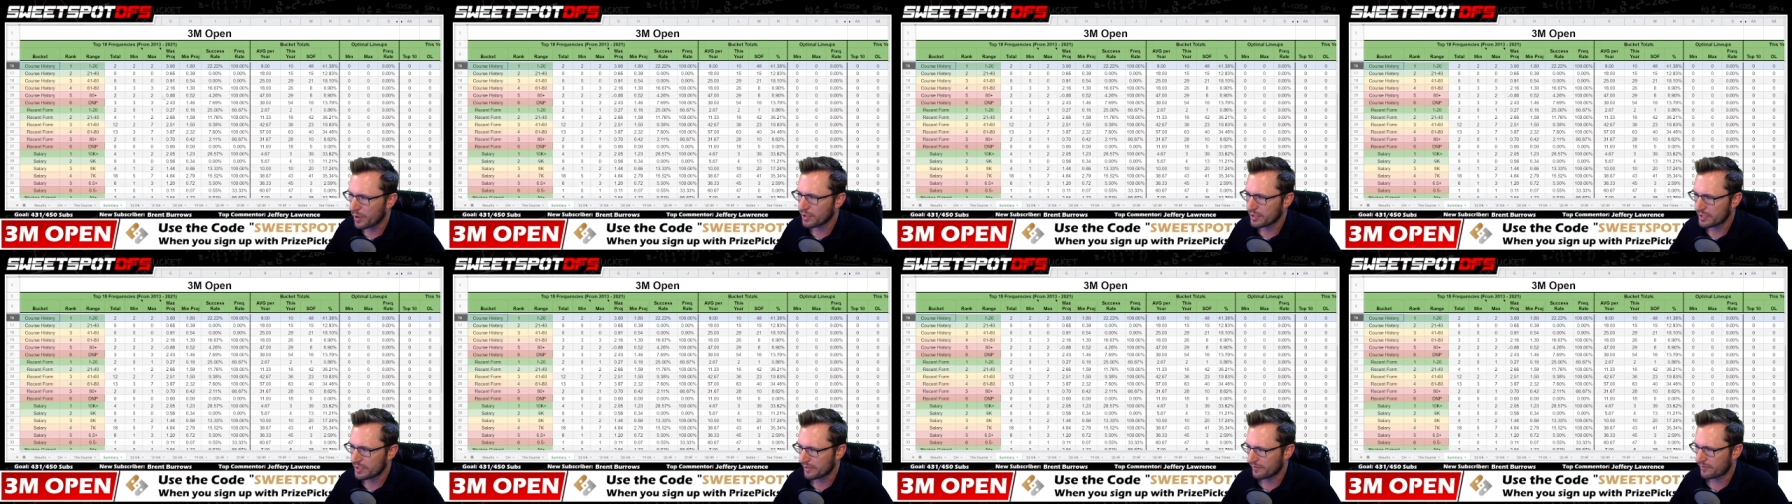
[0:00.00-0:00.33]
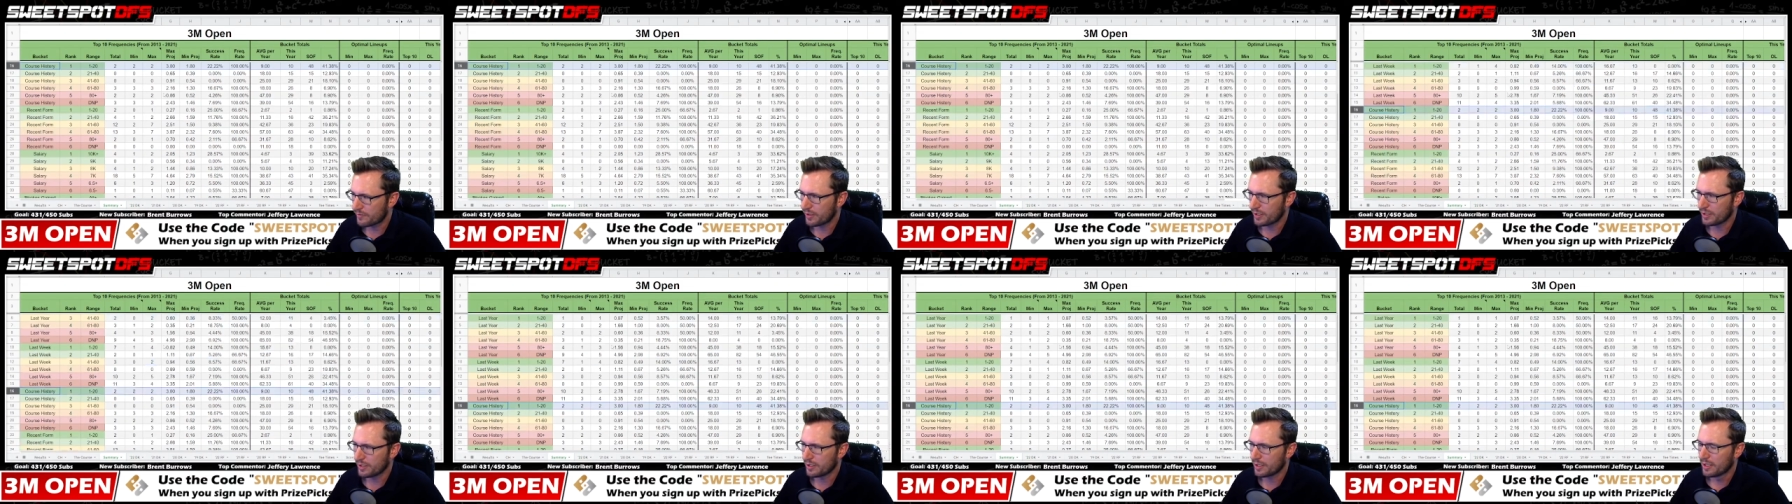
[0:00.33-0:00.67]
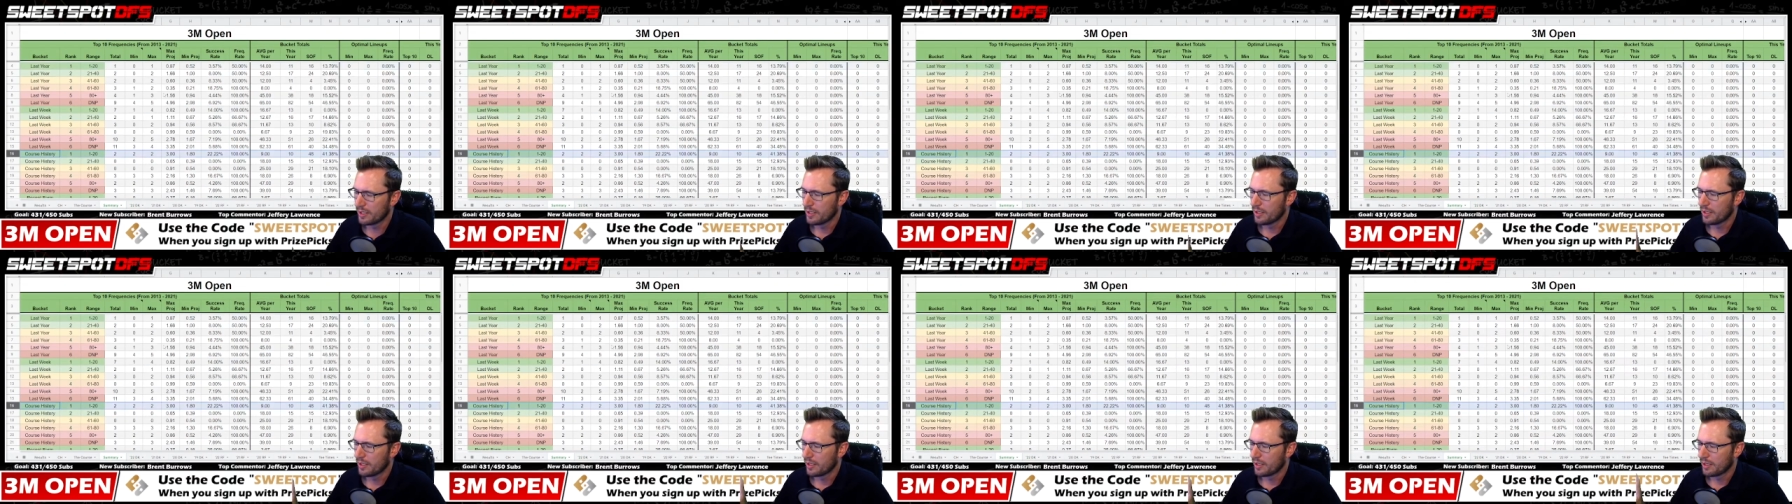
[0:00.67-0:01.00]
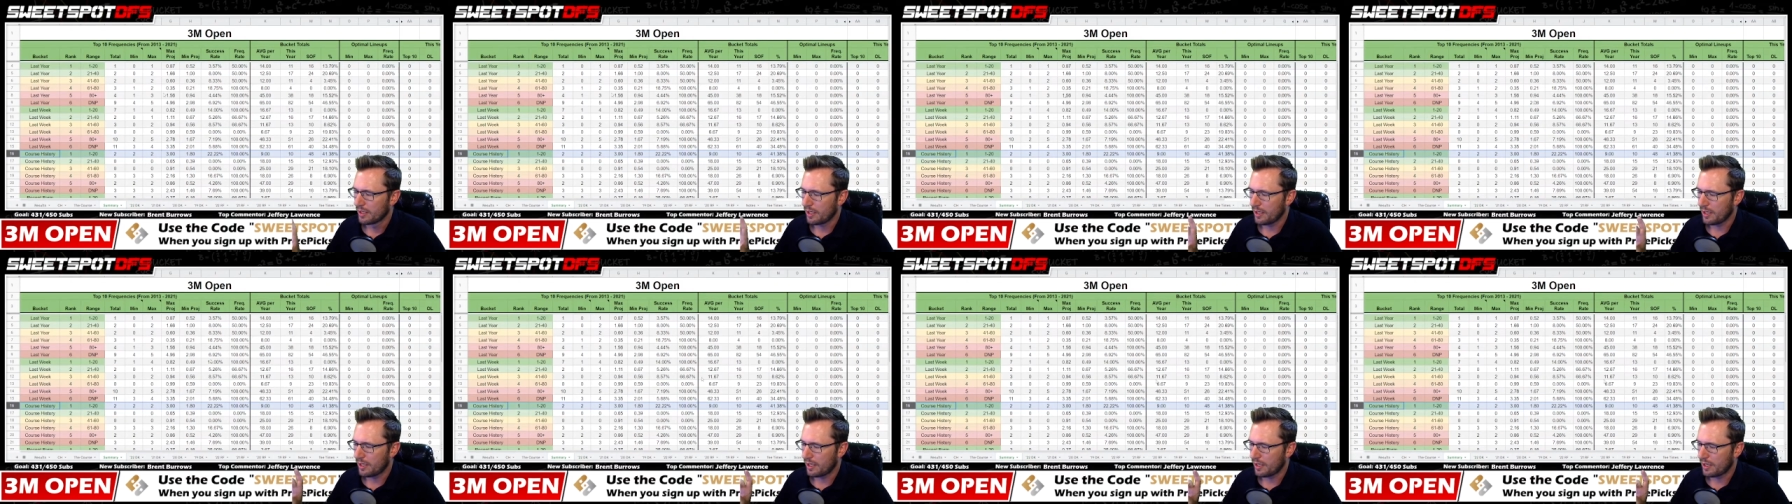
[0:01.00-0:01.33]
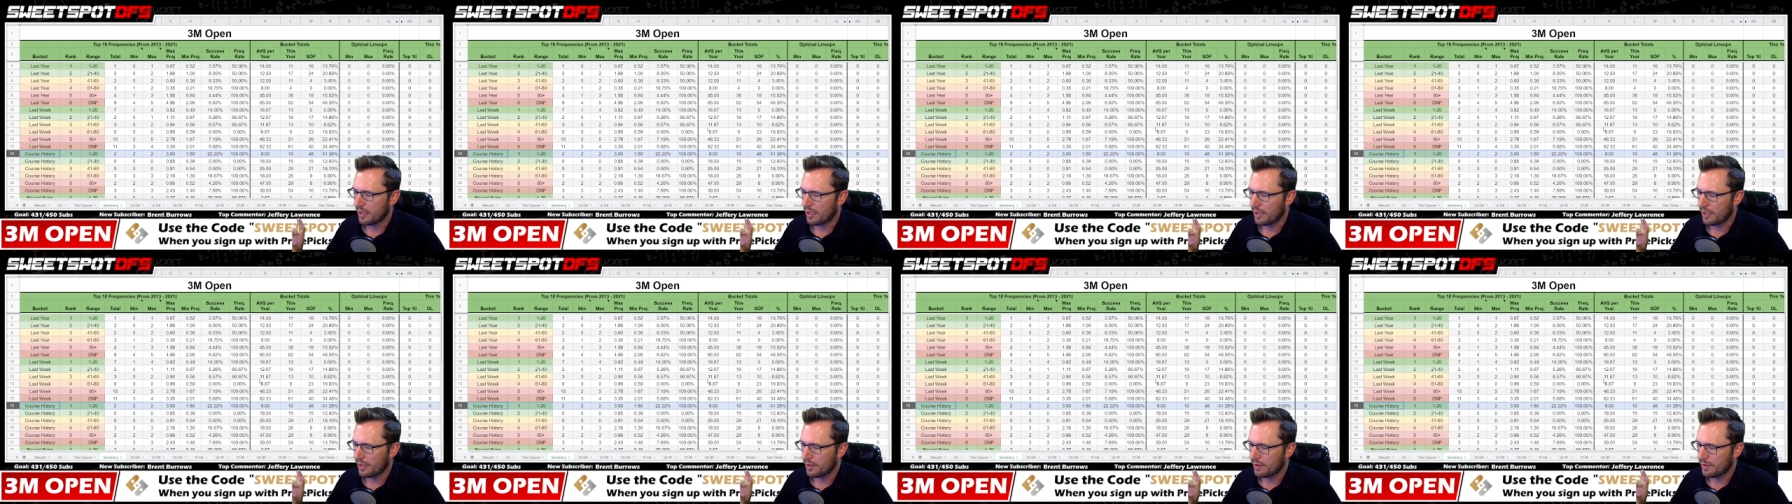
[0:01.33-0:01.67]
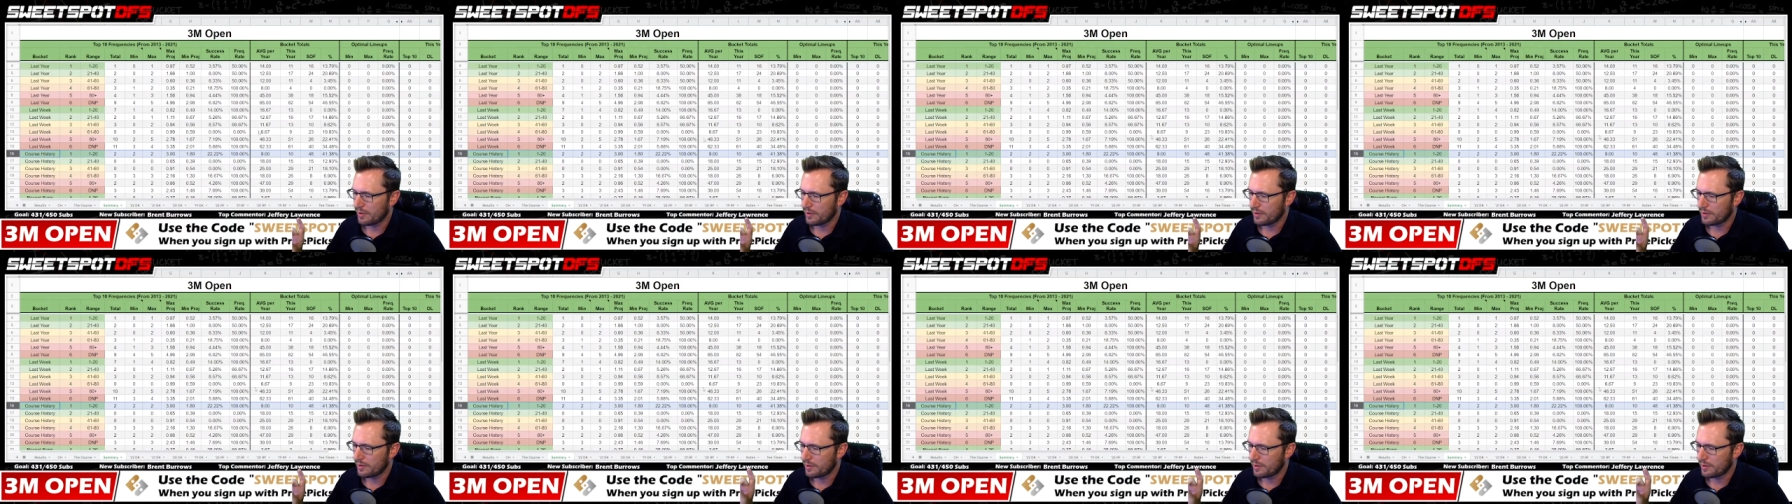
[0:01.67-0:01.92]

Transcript: different. Uh,